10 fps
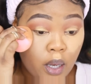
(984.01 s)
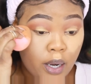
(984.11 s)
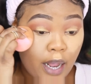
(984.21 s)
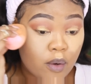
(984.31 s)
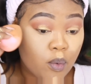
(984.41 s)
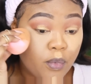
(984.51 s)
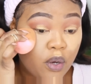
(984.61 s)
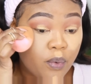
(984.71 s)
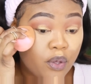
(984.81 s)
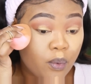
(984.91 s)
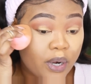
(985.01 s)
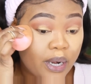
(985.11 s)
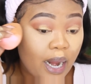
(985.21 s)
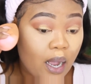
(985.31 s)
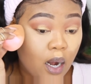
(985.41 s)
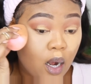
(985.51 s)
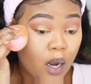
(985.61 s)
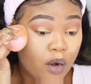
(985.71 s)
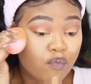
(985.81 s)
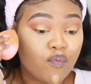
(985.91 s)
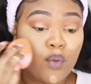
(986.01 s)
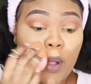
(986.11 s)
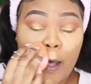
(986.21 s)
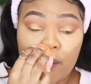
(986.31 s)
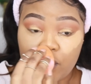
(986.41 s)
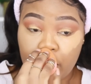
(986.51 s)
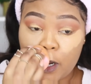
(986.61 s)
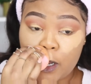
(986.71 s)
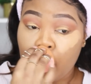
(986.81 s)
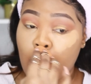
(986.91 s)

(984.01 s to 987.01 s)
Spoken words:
Like normally when you want like a lot of full coverage,